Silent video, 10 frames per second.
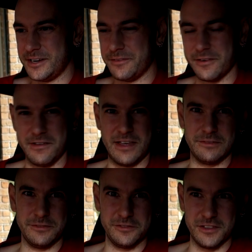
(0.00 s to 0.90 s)
you know, I'm very
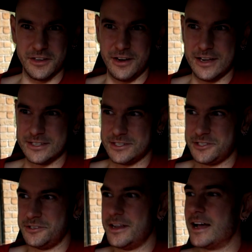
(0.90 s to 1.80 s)
thankful for the guys at
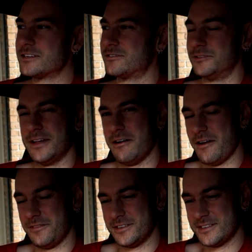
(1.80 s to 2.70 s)
Tune House for all their
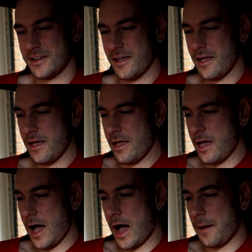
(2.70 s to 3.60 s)
efforts.
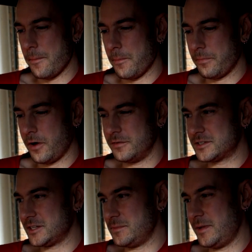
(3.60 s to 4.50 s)

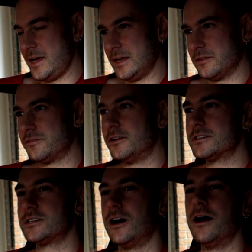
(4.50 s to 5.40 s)
Obviously being the
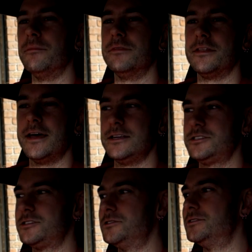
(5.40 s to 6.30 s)
first time that they
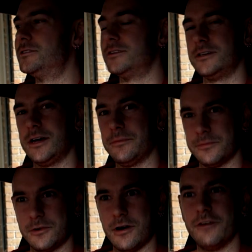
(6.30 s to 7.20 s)
tuned
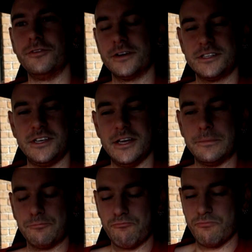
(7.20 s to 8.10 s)
the, Kraftwerks
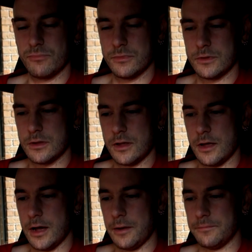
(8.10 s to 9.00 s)
kit,
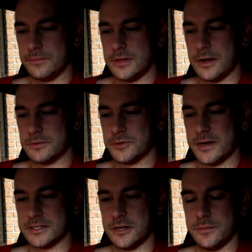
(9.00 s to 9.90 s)
it was
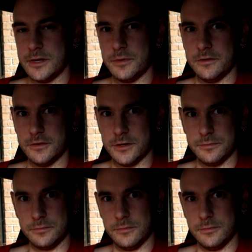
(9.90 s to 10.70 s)
always going to be a bit of a